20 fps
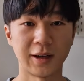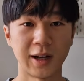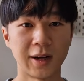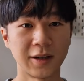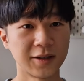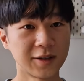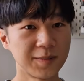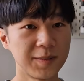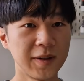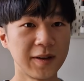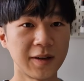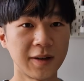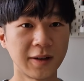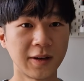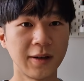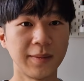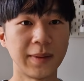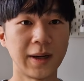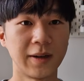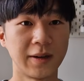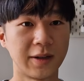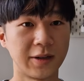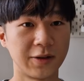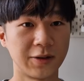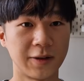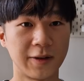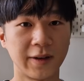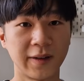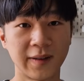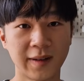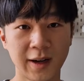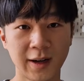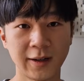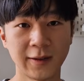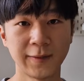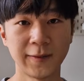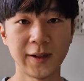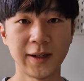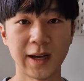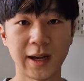I'll just be talking about the drawing side
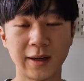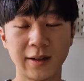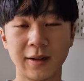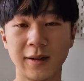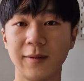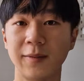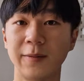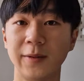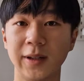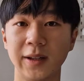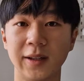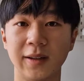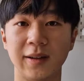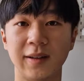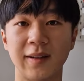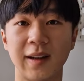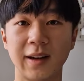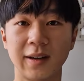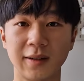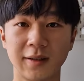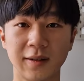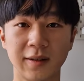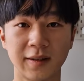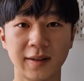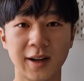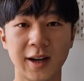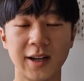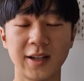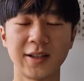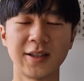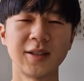of it and not really the technical side,